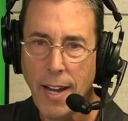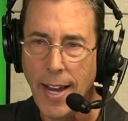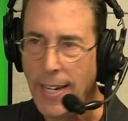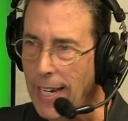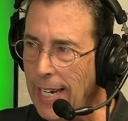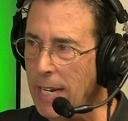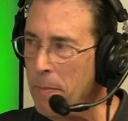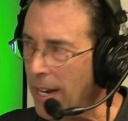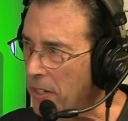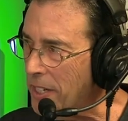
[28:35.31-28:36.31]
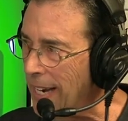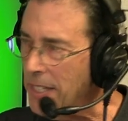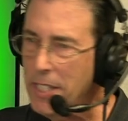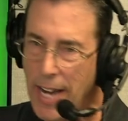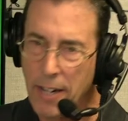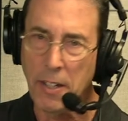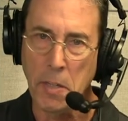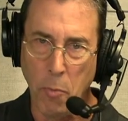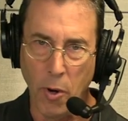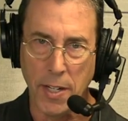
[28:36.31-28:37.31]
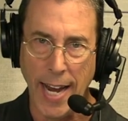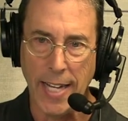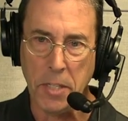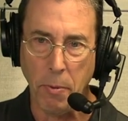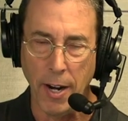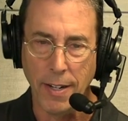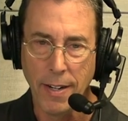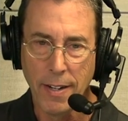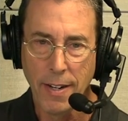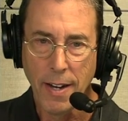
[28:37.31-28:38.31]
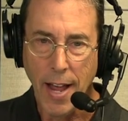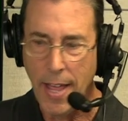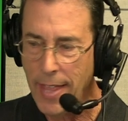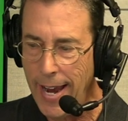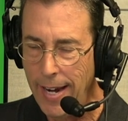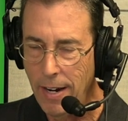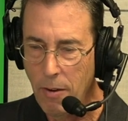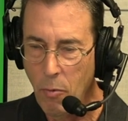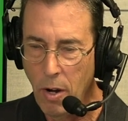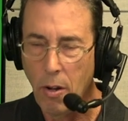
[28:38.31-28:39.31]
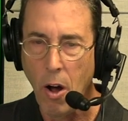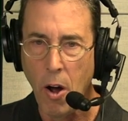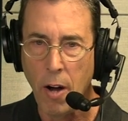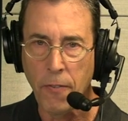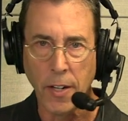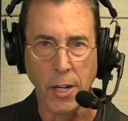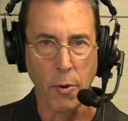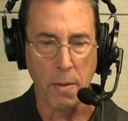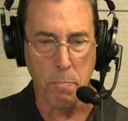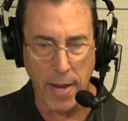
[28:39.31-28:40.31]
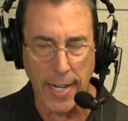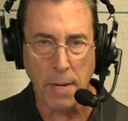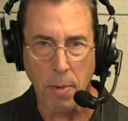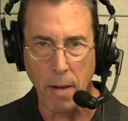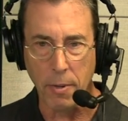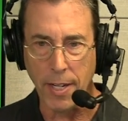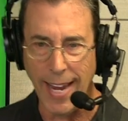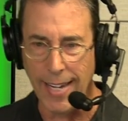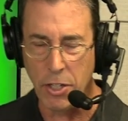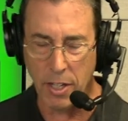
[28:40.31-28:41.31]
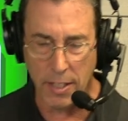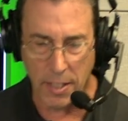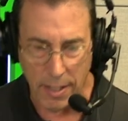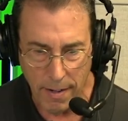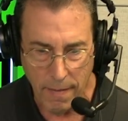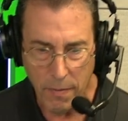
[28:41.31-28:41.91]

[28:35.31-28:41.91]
and emails get steadily more desperate and they will offer you at many publications